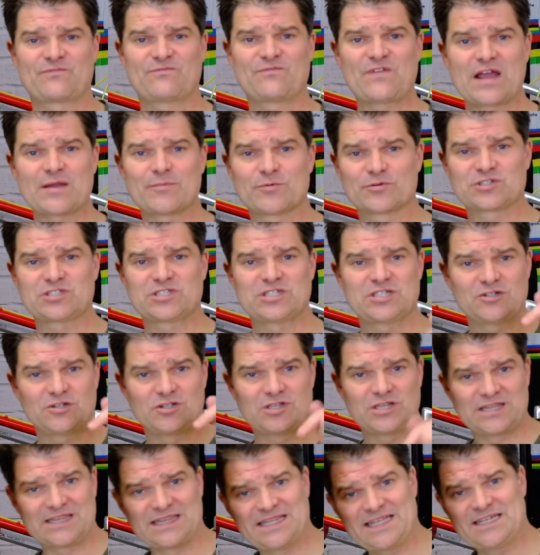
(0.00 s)
Fiber
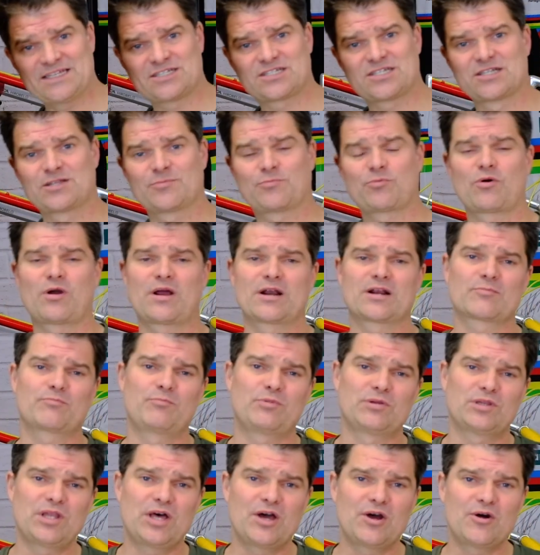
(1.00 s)
Seal. Link to the product
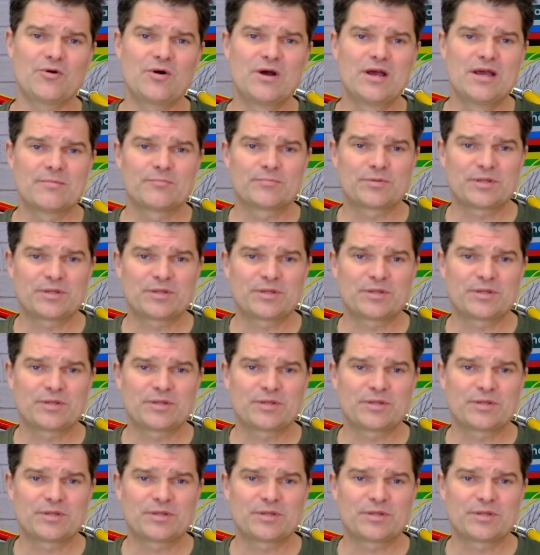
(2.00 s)
below.